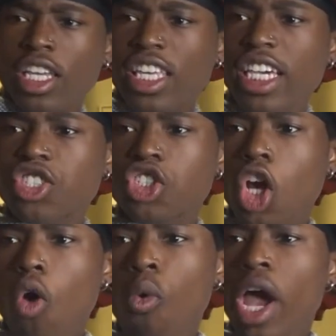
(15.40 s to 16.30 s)
Get
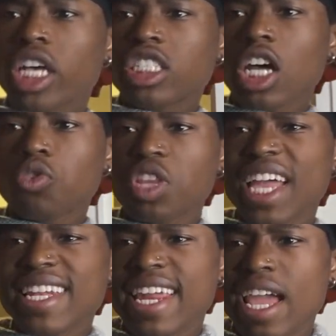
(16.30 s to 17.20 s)
your ass out
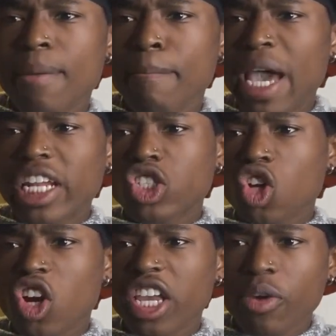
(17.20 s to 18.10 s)
that damn bed and
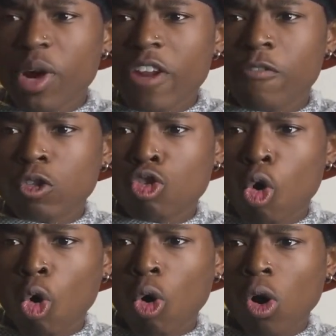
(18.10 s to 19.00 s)
start getting ready for
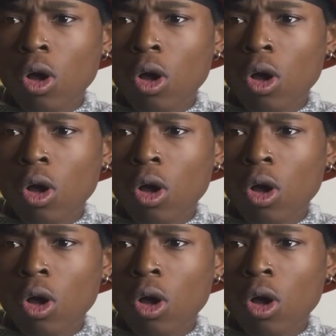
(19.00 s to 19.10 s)
school.